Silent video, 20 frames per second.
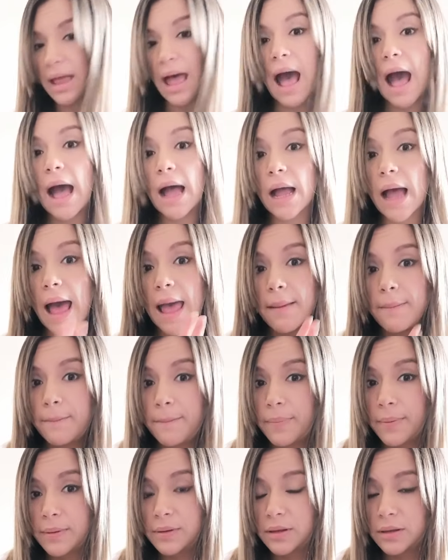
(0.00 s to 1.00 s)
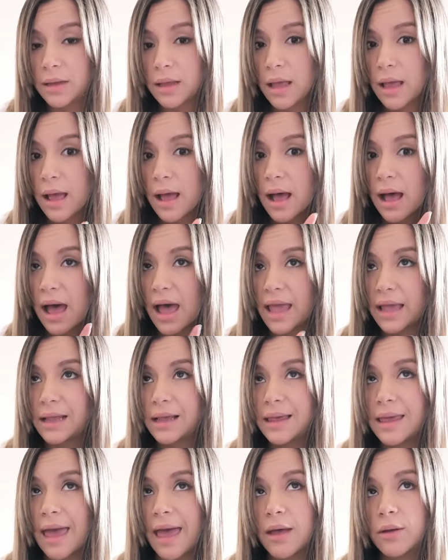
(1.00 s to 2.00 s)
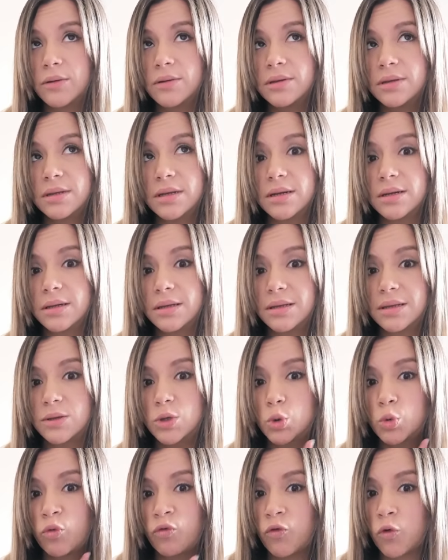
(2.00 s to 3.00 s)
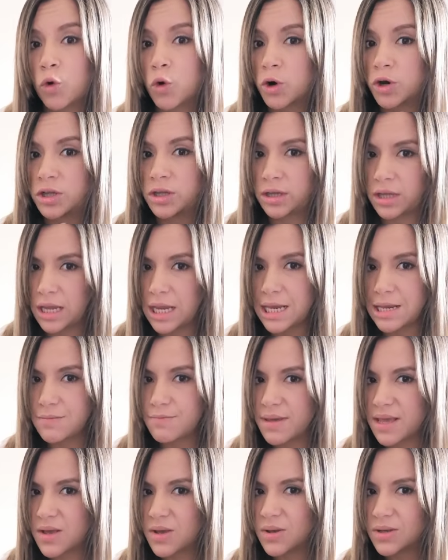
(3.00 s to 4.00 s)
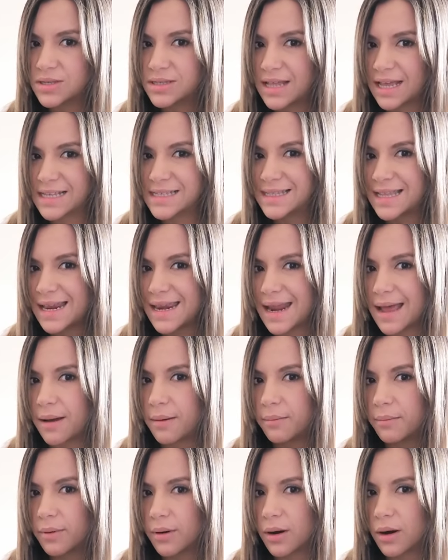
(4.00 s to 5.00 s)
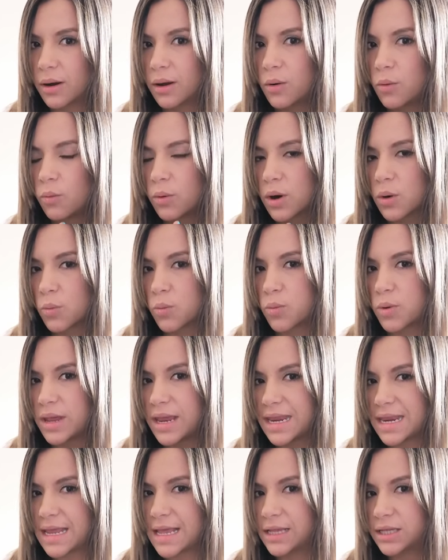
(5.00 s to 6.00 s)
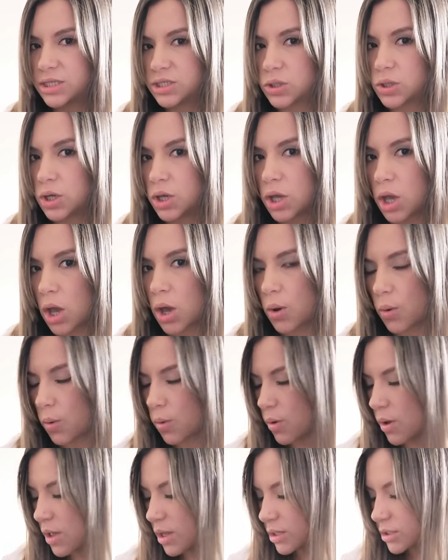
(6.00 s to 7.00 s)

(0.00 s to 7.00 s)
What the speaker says: I counted 14 because that's the number where we need to go.